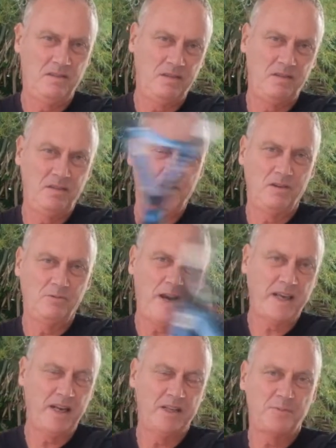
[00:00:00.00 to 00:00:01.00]
you got
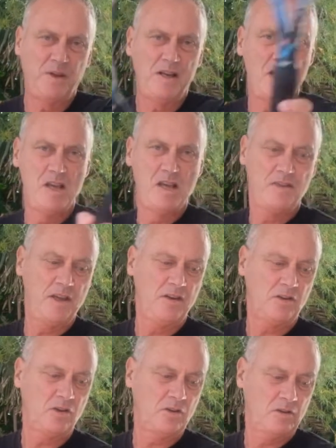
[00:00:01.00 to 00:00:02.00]
racket head speed, then
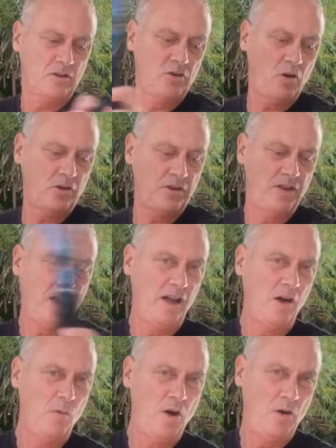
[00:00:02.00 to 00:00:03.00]
you cock your
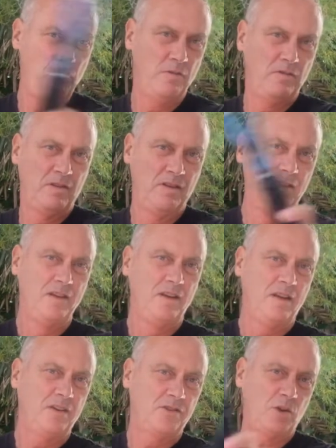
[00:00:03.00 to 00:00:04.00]
elbow.
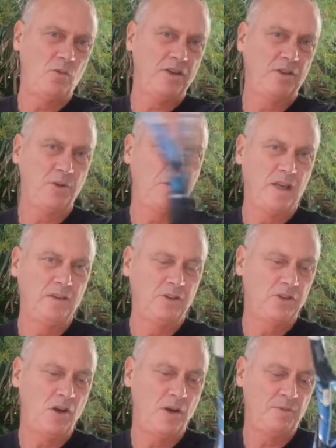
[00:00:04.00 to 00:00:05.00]
And so what you're doing, every
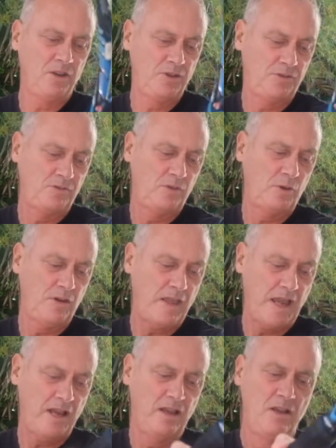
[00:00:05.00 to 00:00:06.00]
time you're doing
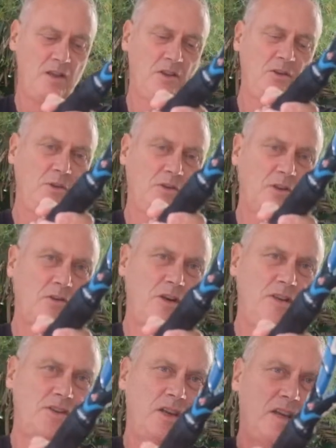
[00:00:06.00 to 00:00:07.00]
that, you're
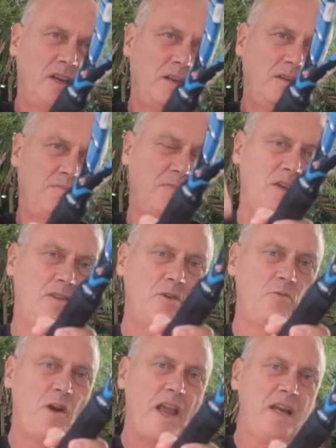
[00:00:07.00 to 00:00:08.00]
increasing the
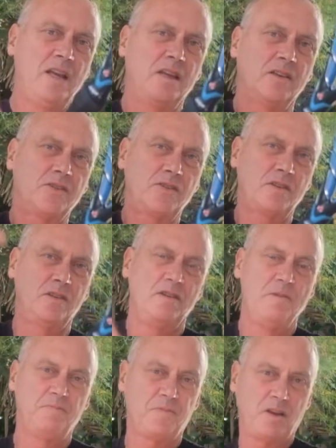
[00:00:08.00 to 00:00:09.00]
radius
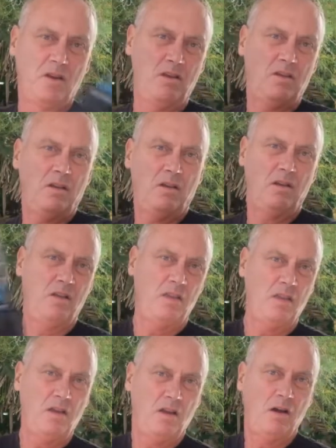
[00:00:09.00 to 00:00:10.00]

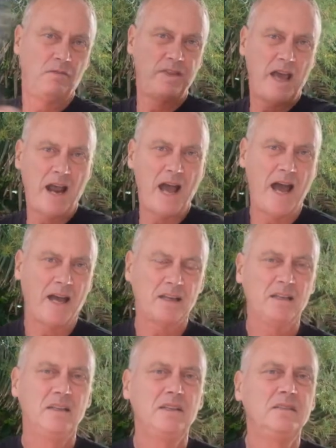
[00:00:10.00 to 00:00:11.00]
of that arc,
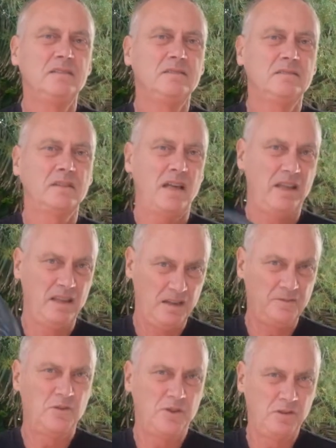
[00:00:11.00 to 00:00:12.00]
and
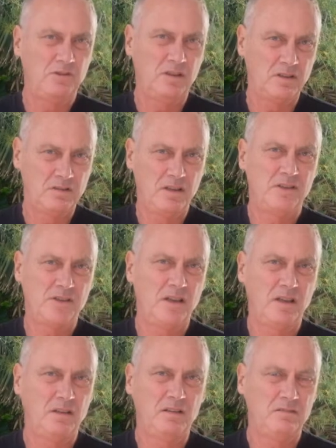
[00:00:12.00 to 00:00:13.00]
therefore you're
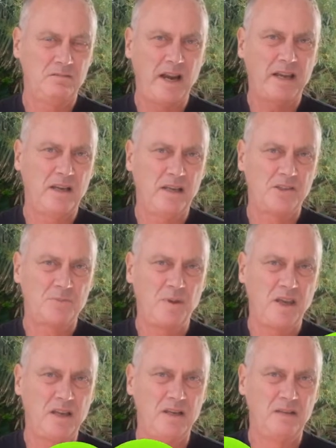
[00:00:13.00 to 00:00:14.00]
increasing racket head speed.